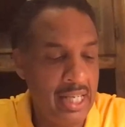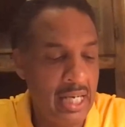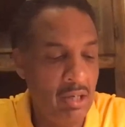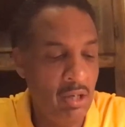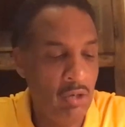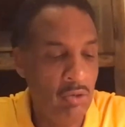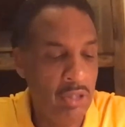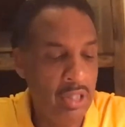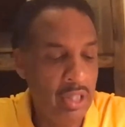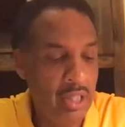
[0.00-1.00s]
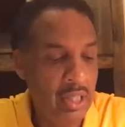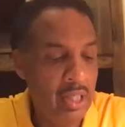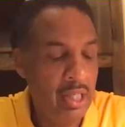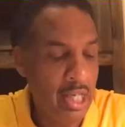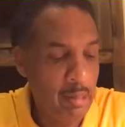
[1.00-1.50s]
in our own
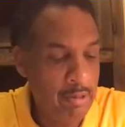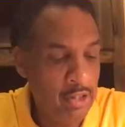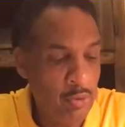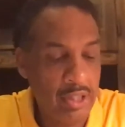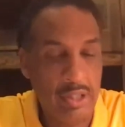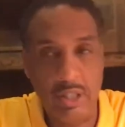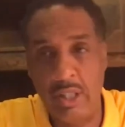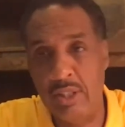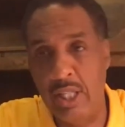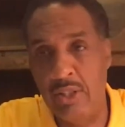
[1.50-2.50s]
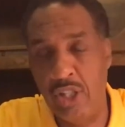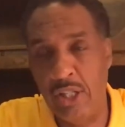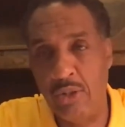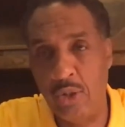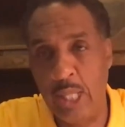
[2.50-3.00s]
image. We discussed that in
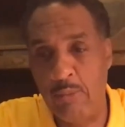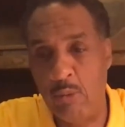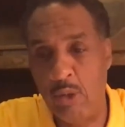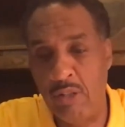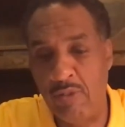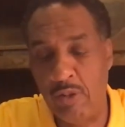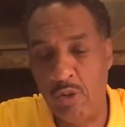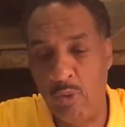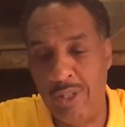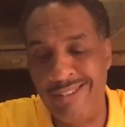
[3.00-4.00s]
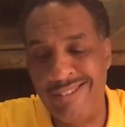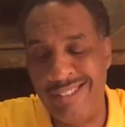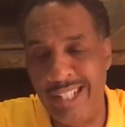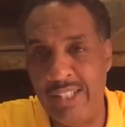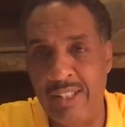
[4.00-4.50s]
Genesis chapter 1 and verse
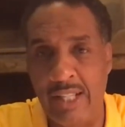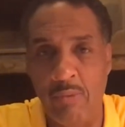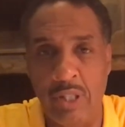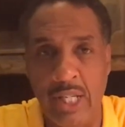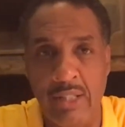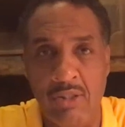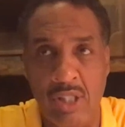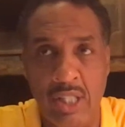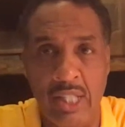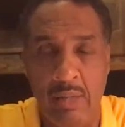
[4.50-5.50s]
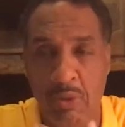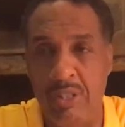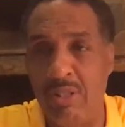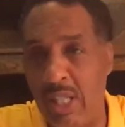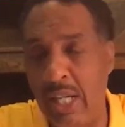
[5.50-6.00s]
26. And what they say, they would
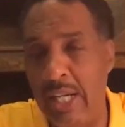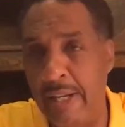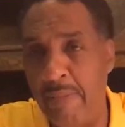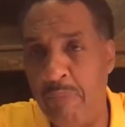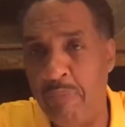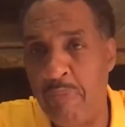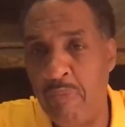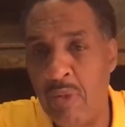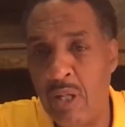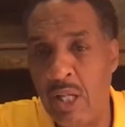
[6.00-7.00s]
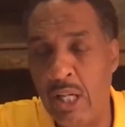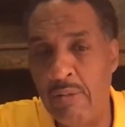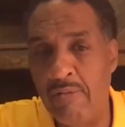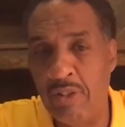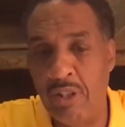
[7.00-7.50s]
say, uh,
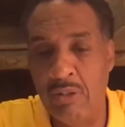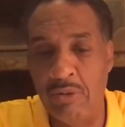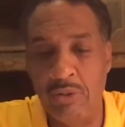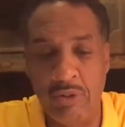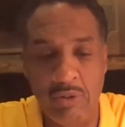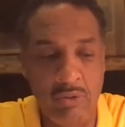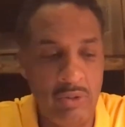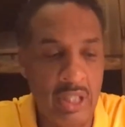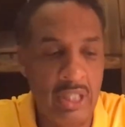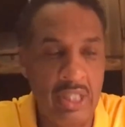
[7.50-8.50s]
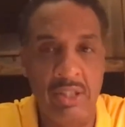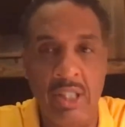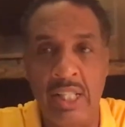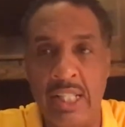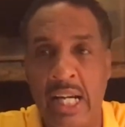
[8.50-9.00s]
for those who are
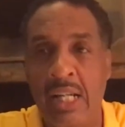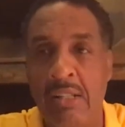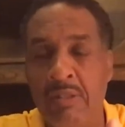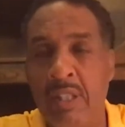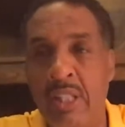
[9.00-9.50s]
listening now,